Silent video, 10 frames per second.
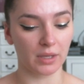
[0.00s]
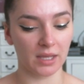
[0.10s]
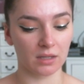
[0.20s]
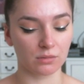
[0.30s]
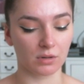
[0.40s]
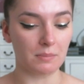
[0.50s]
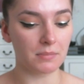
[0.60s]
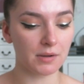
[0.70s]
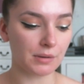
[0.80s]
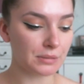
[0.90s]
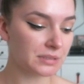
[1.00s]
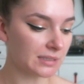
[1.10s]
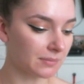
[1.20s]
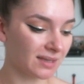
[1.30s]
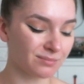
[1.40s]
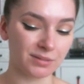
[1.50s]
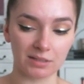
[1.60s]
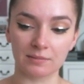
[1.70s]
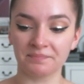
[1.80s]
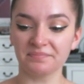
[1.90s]
hand or on a mirror or something, but
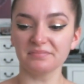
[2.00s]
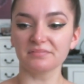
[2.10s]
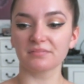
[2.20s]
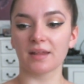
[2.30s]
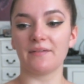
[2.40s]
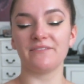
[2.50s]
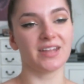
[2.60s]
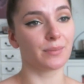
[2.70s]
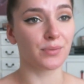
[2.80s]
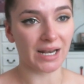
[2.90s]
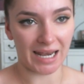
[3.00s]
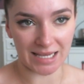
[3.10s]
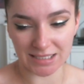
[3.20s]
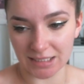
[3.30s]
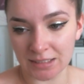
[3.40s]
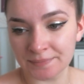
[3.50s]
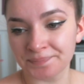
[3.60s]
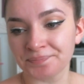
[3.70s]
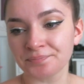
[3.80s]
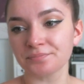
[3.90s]
I'm feeling pretty lazy.
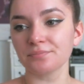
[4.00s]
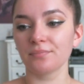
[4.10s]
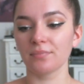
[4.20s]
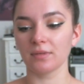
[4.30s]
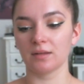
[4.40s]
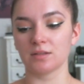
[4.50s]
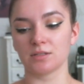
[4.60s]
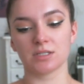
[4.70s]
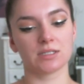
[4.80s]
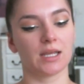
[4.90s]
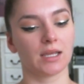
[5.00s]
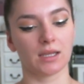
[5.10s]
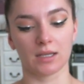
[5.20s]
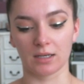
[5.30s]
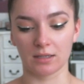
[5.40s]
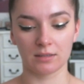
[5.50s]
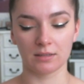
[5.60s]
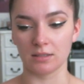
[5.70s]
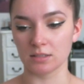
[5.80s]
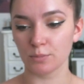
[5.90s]
So just taking
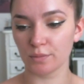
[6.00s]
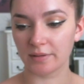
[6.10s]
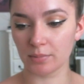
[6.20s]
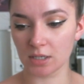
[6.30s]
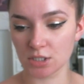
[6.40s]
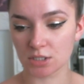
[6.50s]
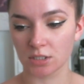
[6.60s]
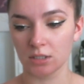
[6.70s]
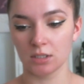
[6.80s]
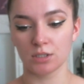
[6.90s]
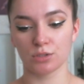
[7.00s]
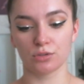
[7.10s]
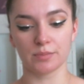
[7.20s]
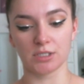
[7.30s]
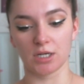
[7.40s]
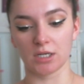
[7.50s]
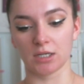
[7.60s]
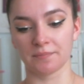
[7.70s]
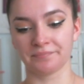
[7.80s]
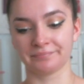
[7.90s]
this Morphe brush, super
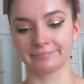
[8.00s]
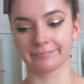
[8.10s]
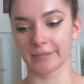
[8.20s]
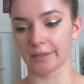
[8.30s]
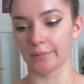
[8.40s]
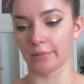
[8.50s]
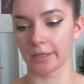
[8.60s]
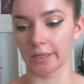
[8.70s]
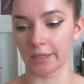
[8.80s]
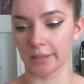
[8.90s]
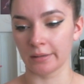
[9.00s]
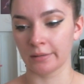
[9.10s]
dirty, don't care.